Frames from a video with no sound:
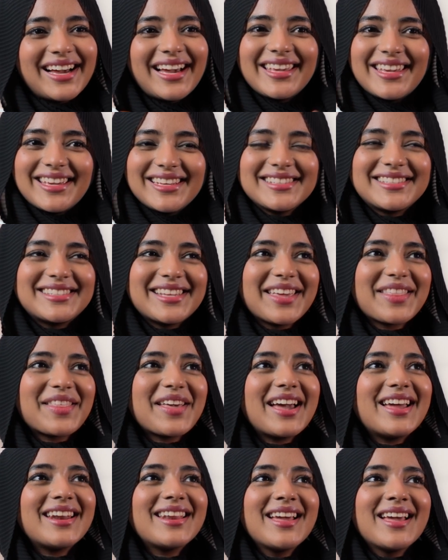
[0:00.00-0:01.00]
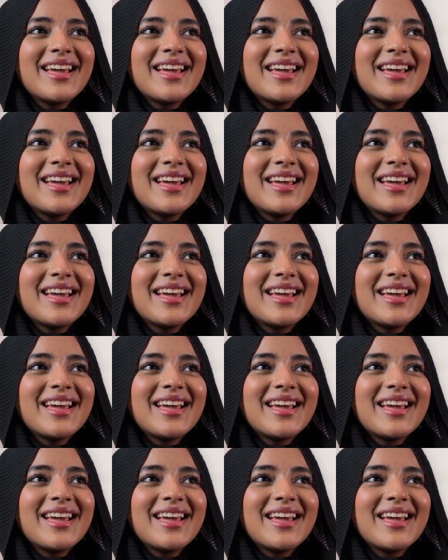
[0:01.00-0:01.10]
I can say that.